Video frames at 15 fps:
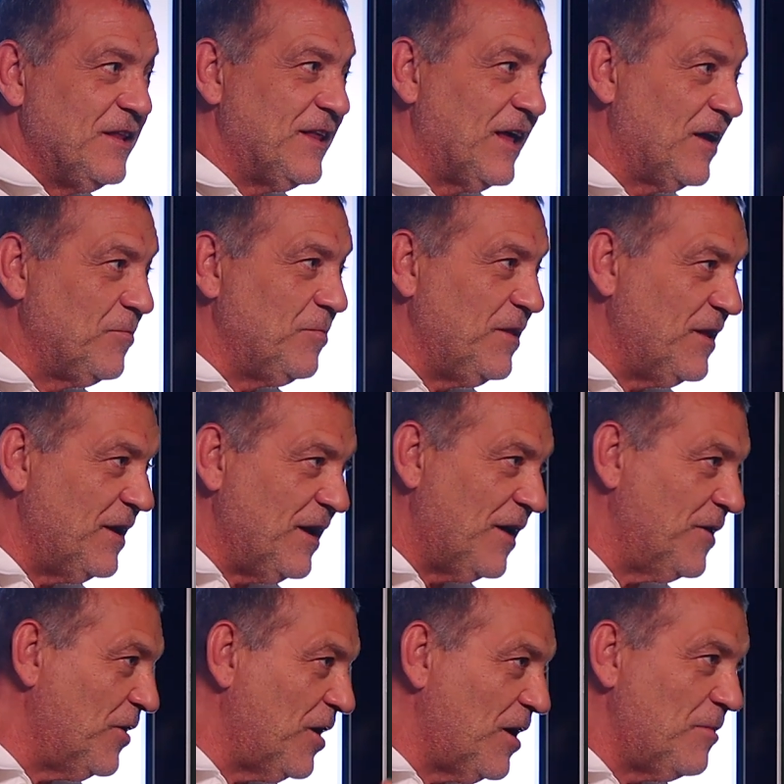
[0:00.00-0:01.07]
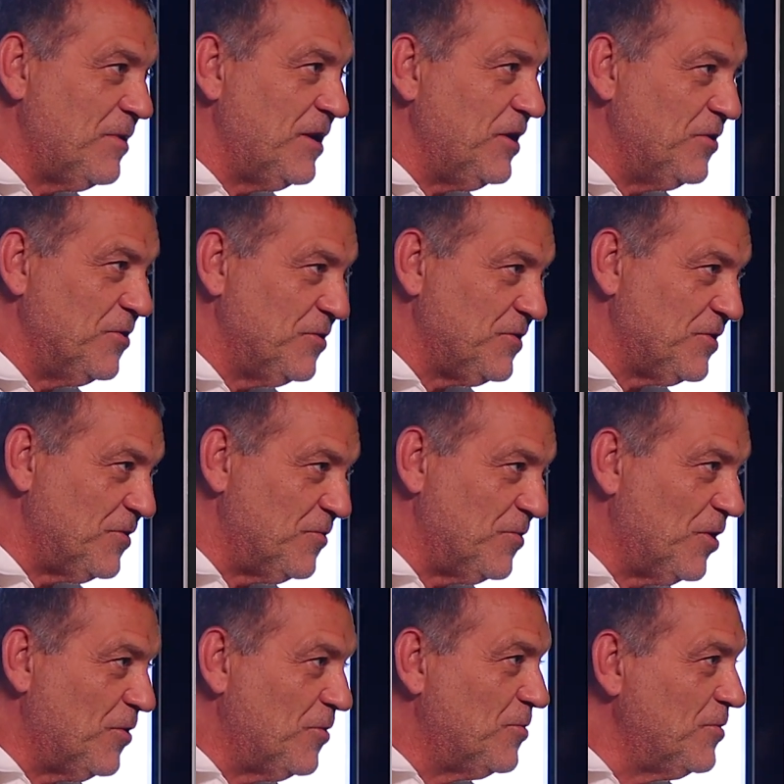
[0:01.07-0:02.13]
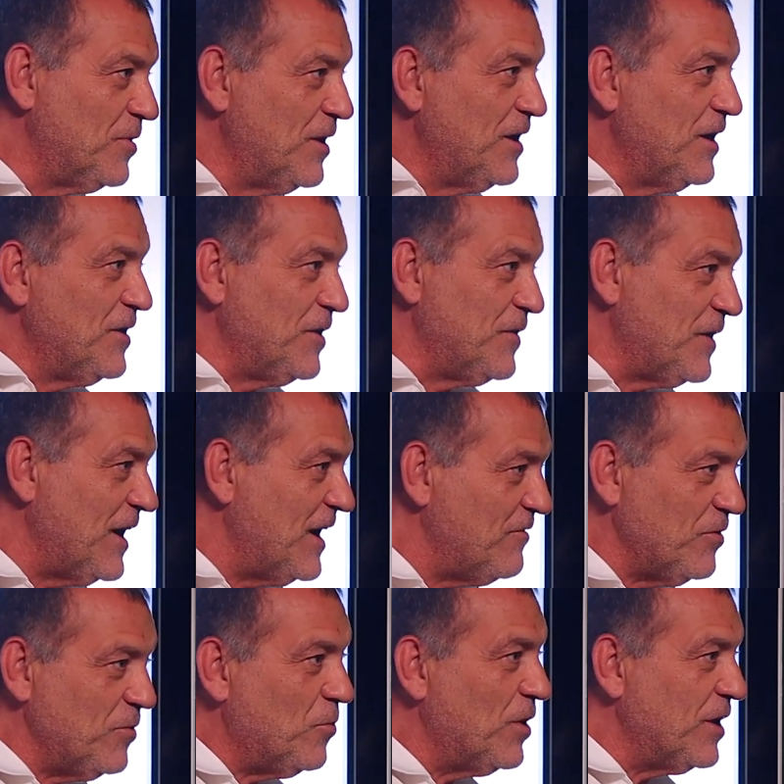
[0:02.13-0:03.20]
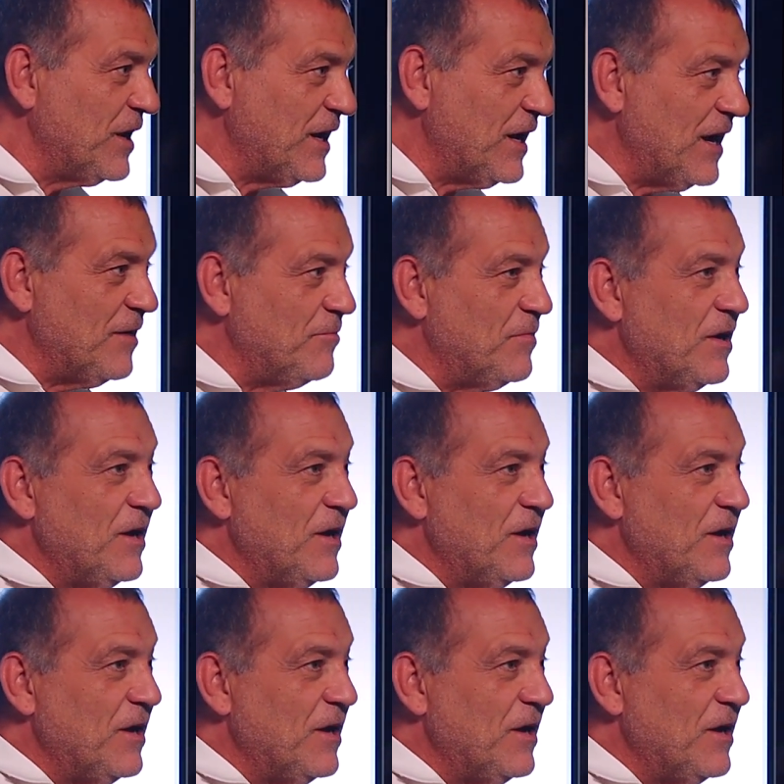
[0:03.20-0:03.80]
That'll be then, I don't know how many years in a row that they haven't won a game.